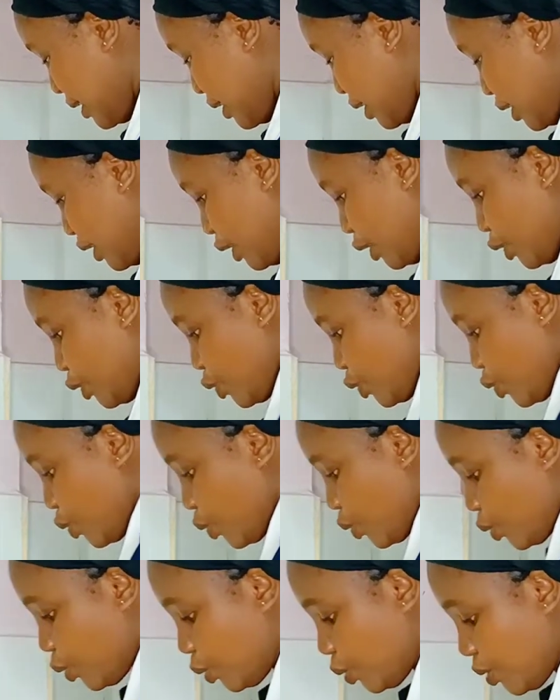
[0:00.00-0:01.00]
into
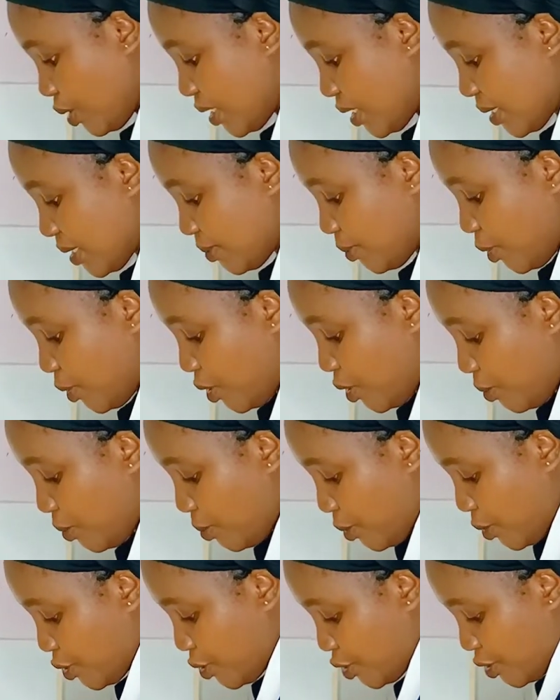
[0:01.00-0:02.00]
small
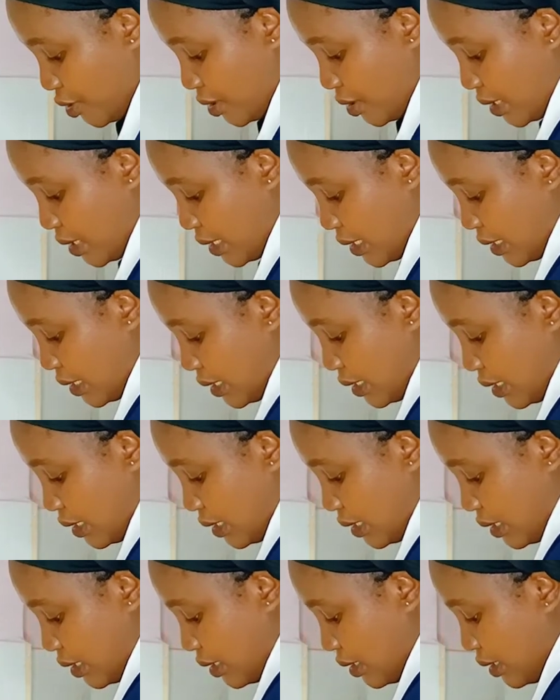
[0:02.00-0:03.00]
portions.
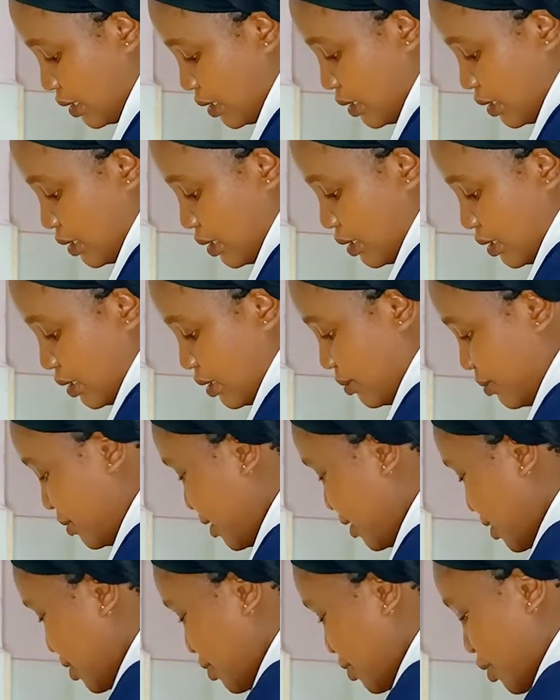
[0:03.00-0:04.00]

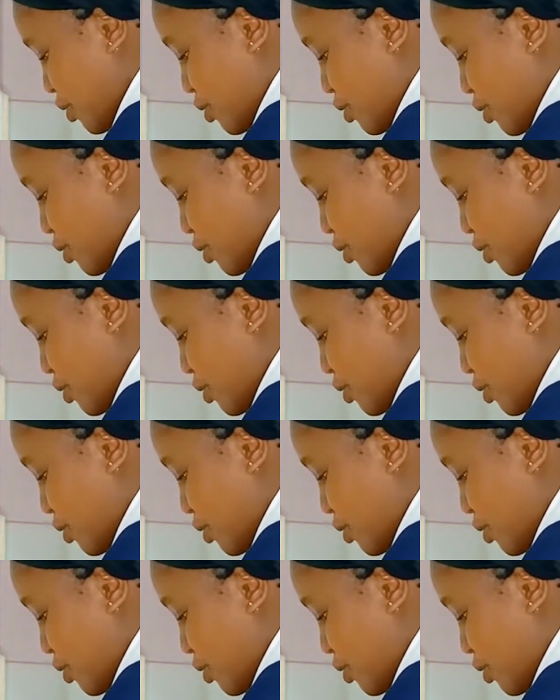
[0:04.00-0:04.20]
Just going to